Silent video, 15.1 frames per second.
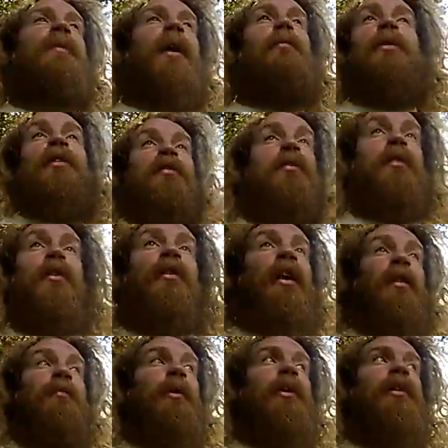That means they don't
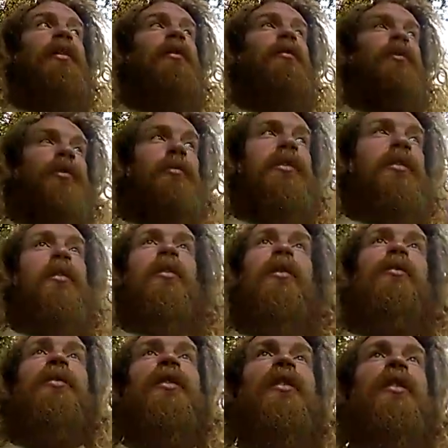have money, which means the
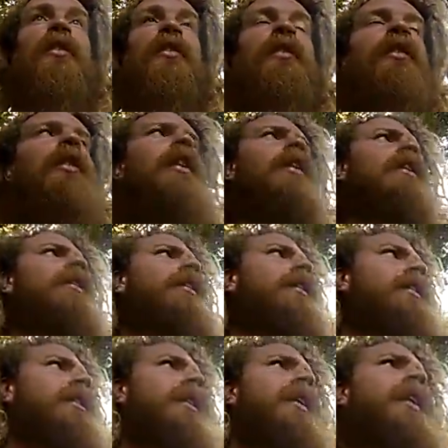gold was gone.
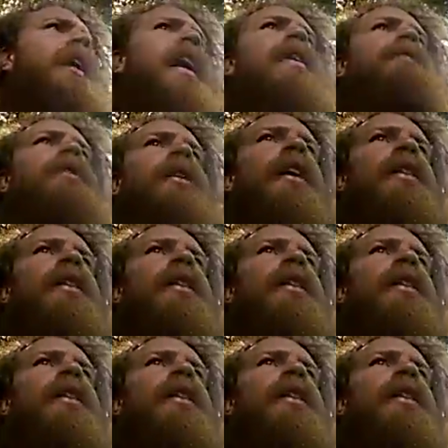And then after